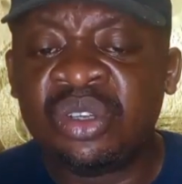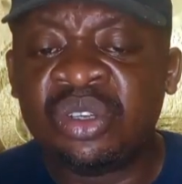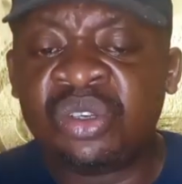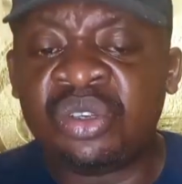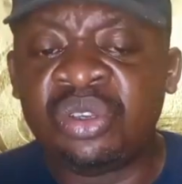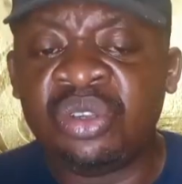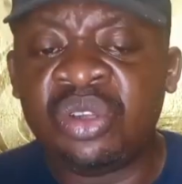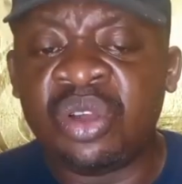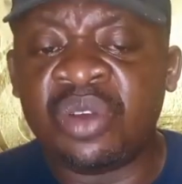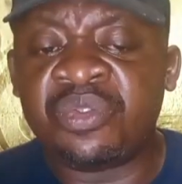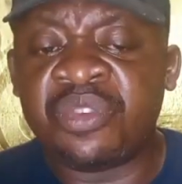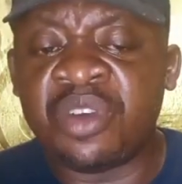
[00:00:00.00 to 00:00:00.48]

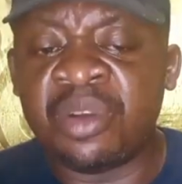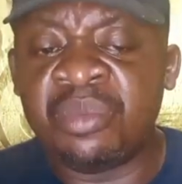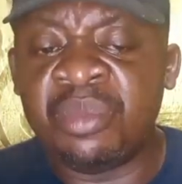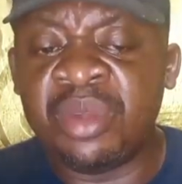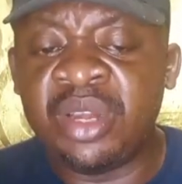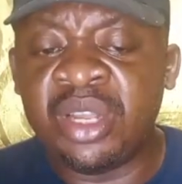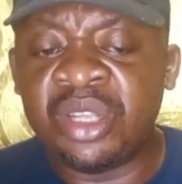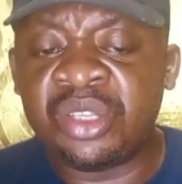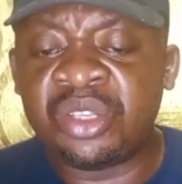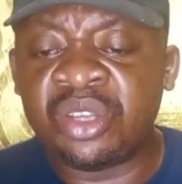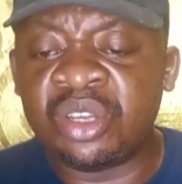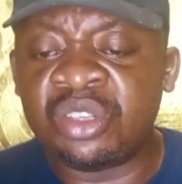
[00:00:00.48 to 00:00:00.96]
to your
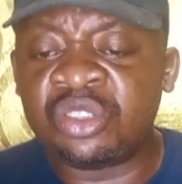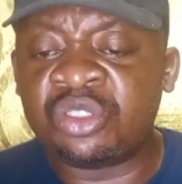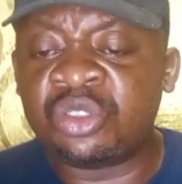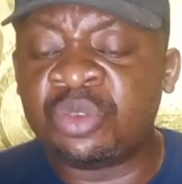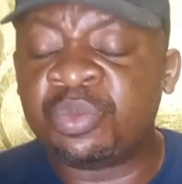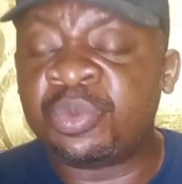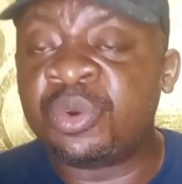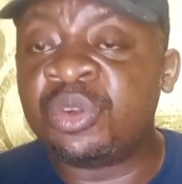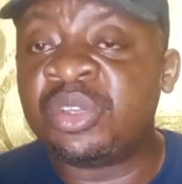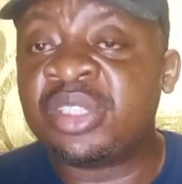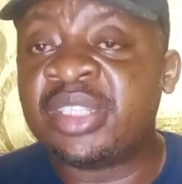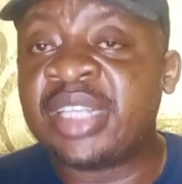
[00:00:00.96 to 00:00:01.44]
formulations to
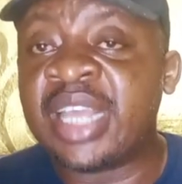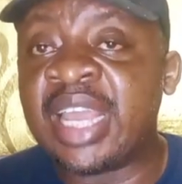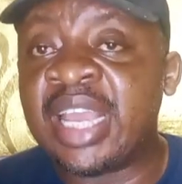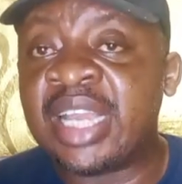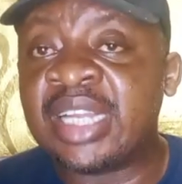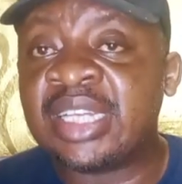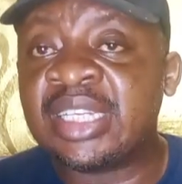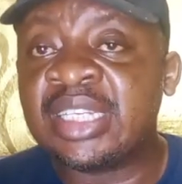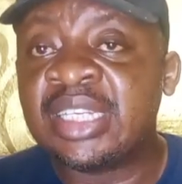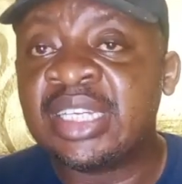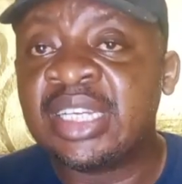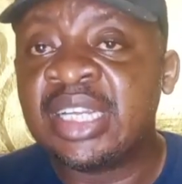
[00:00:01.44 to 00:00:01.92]

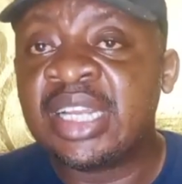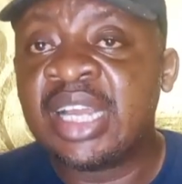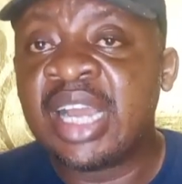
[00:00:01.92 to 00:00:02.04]
protect